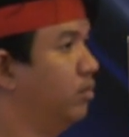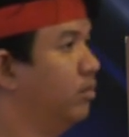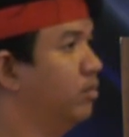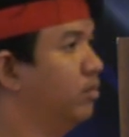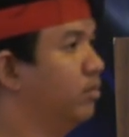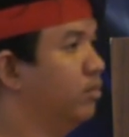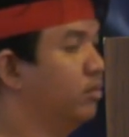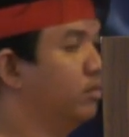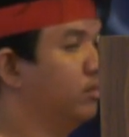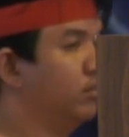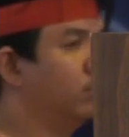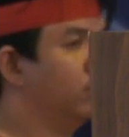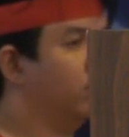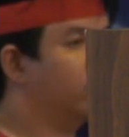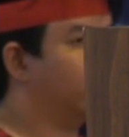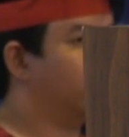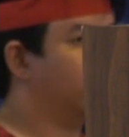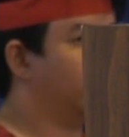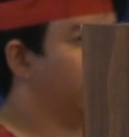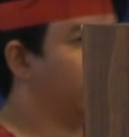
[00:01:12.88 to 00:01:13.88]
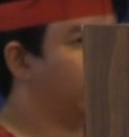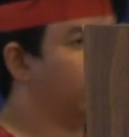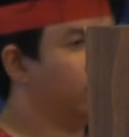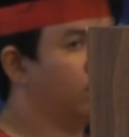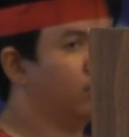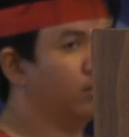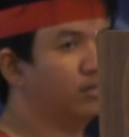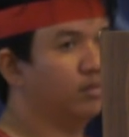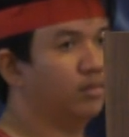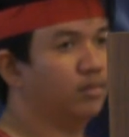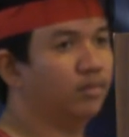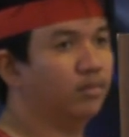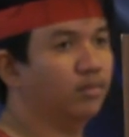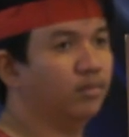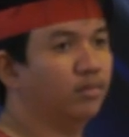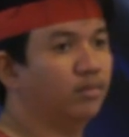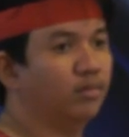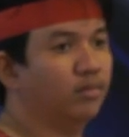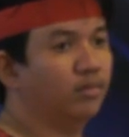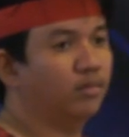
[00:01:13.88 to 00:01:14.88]

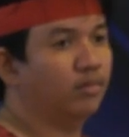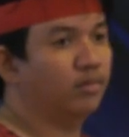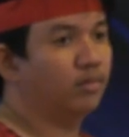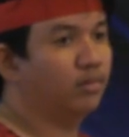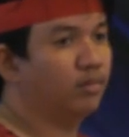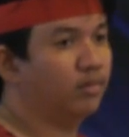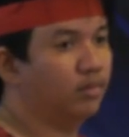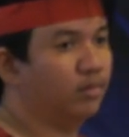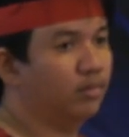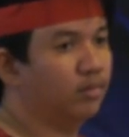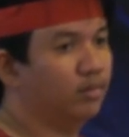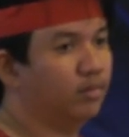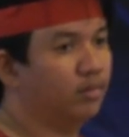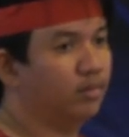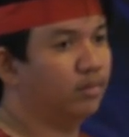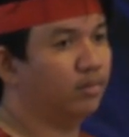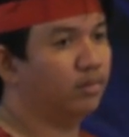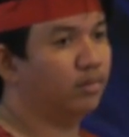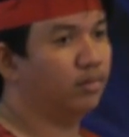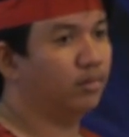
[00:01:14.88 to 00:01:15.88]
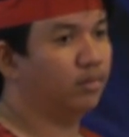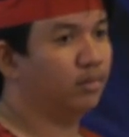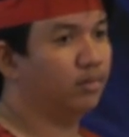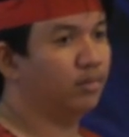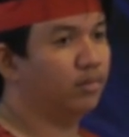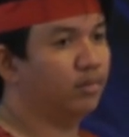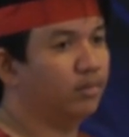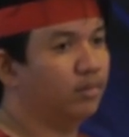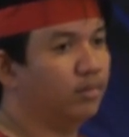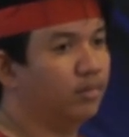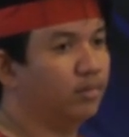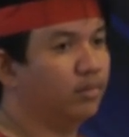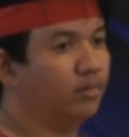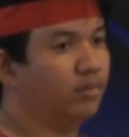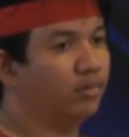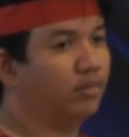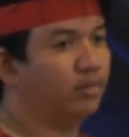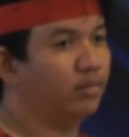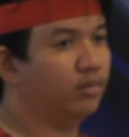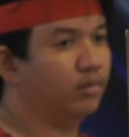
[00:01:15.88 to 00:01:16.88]

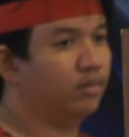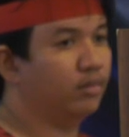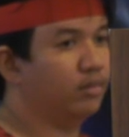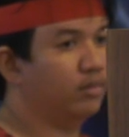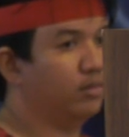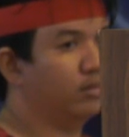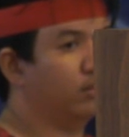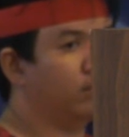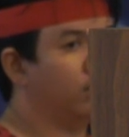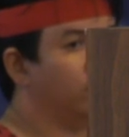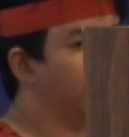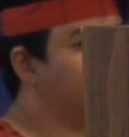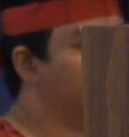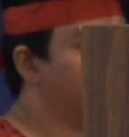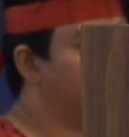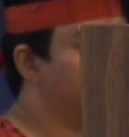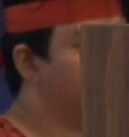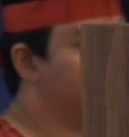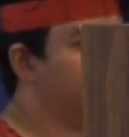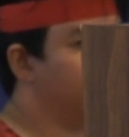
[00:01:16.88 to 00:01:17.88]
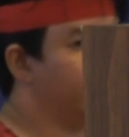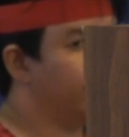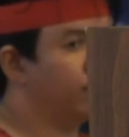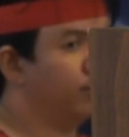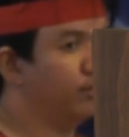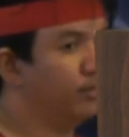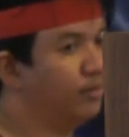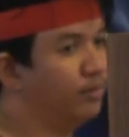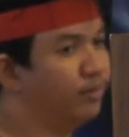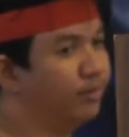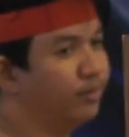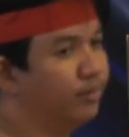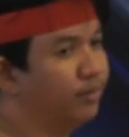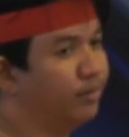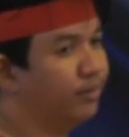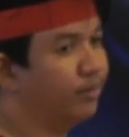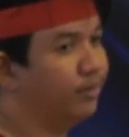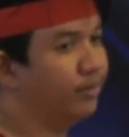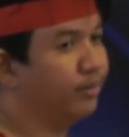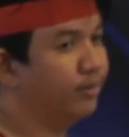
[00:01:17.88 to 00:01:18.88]

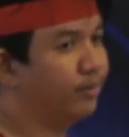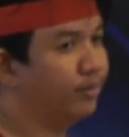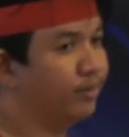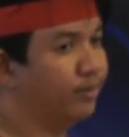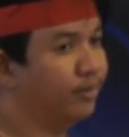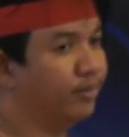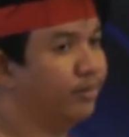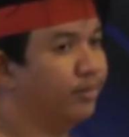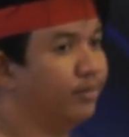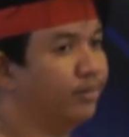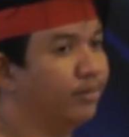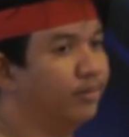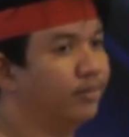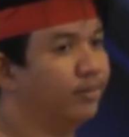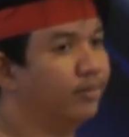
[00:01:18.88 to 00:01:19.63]
(not speaking)